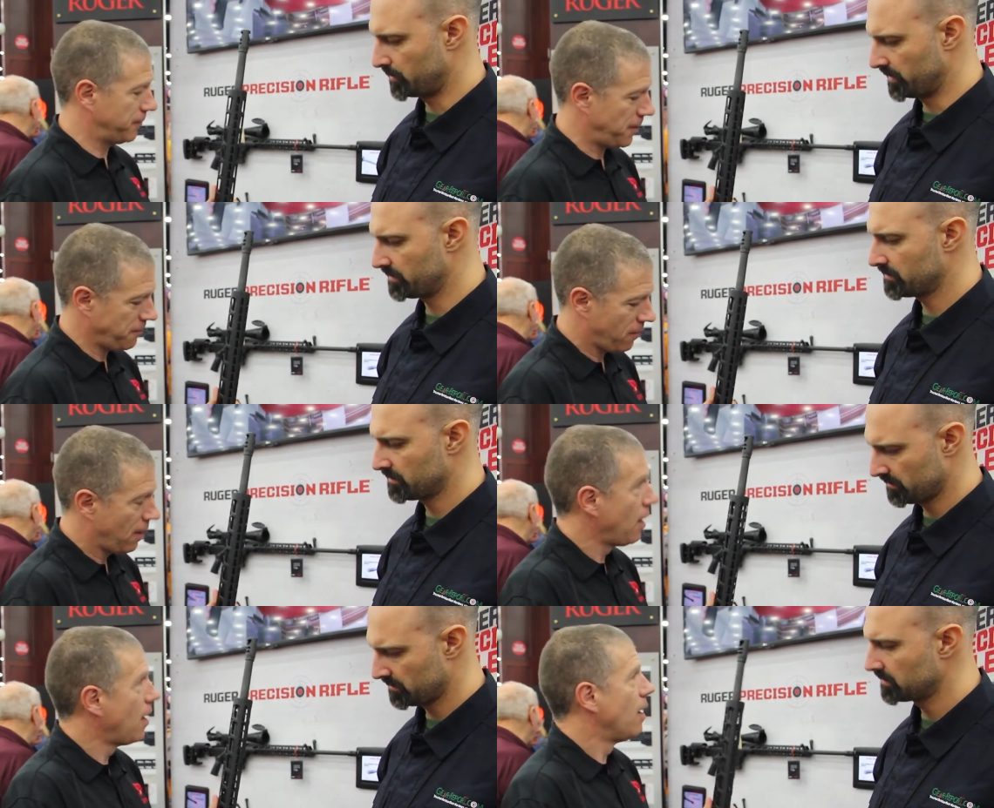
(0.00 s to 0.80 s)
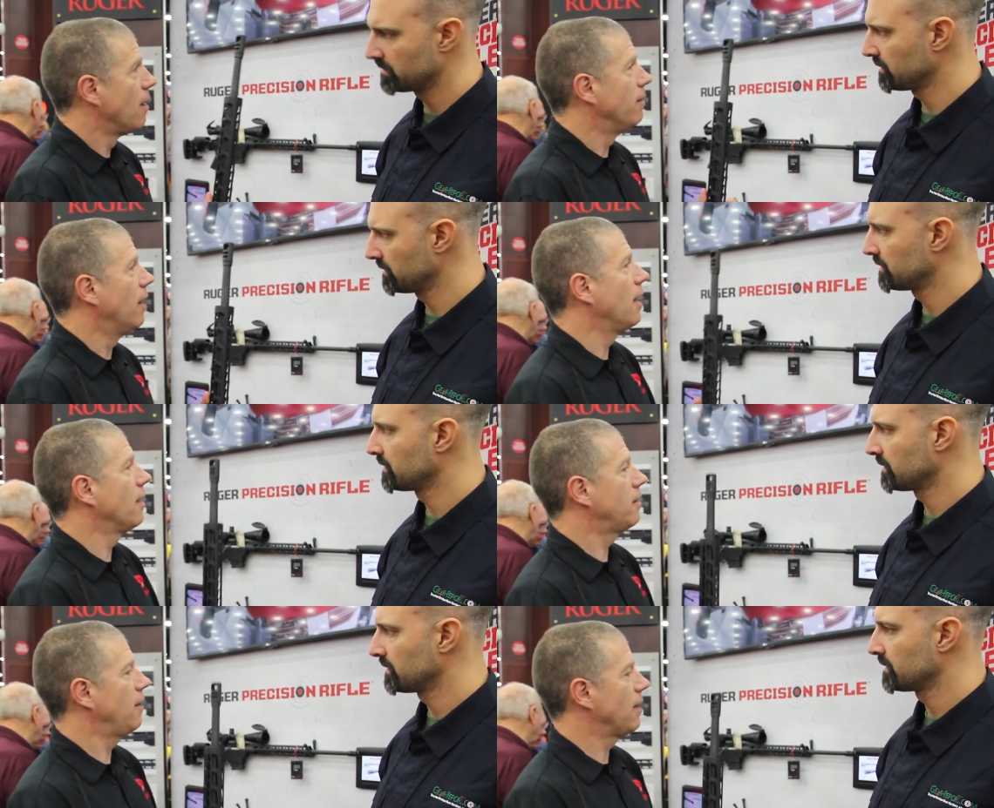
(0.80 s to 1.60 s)

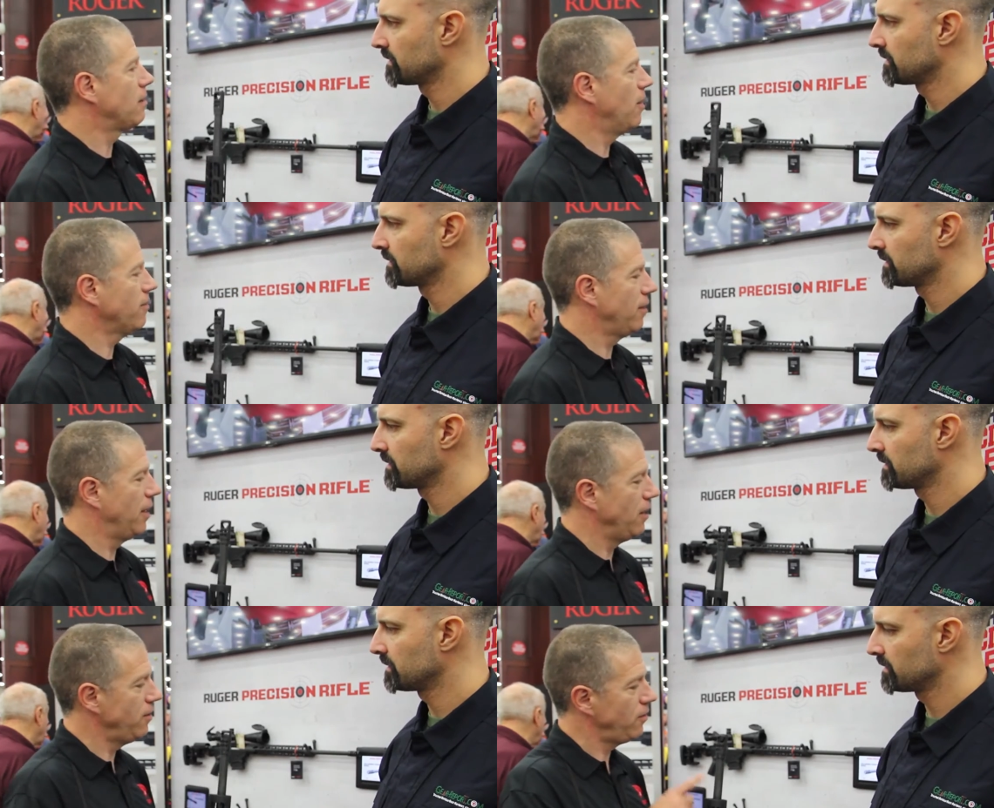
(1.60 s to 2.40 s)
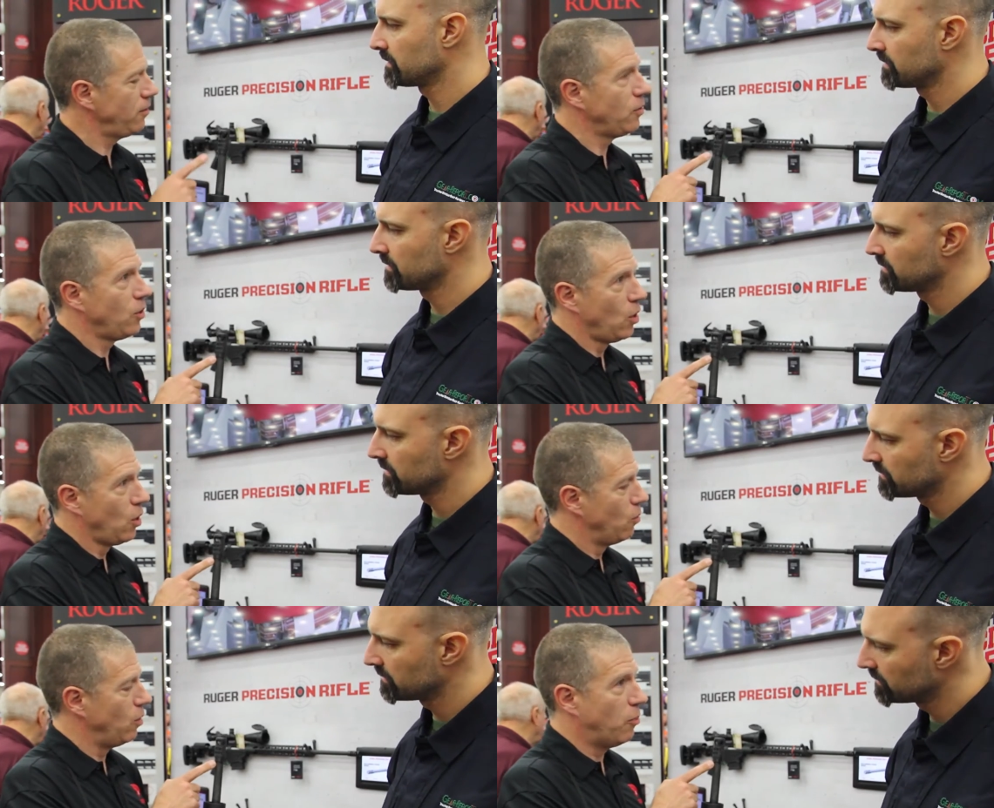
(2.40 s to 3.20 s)
Speaker 1: Then on that muzzle end,
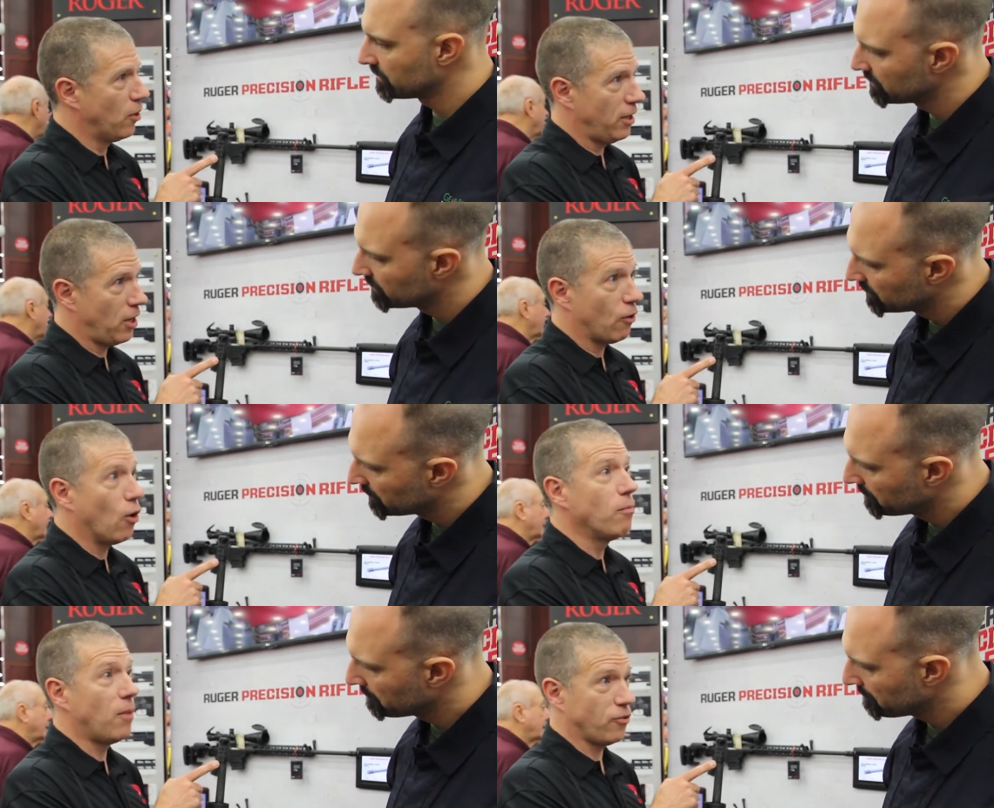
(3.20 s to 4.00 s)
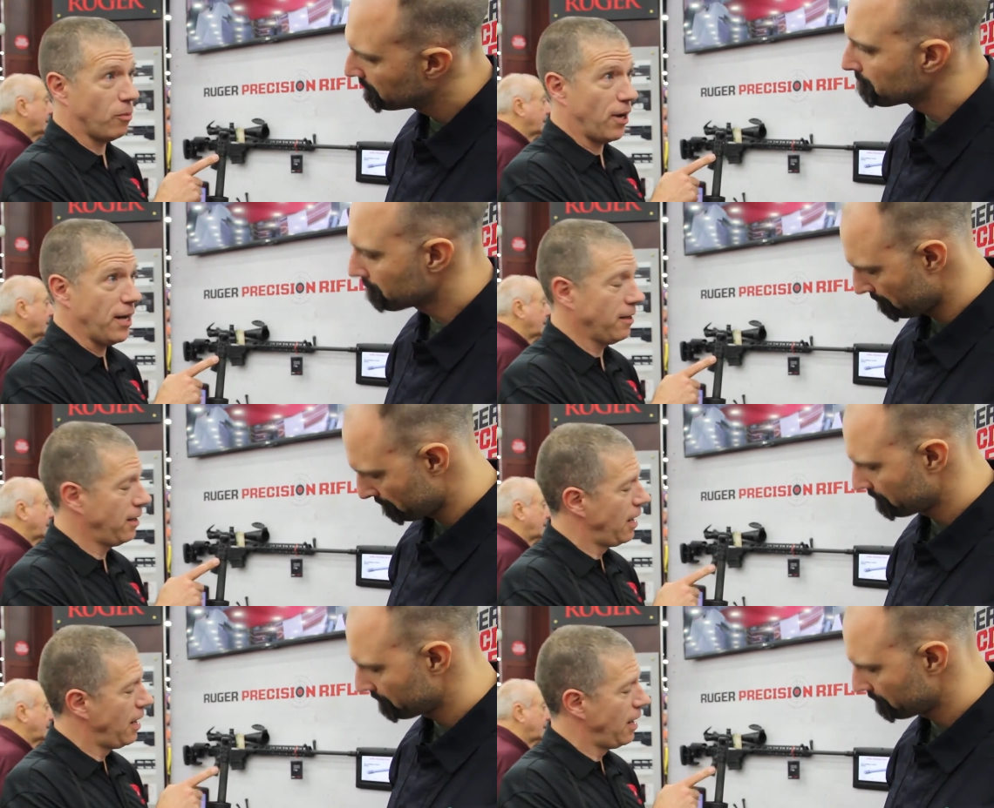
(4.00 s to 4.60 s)
we put in our own muzzle brake.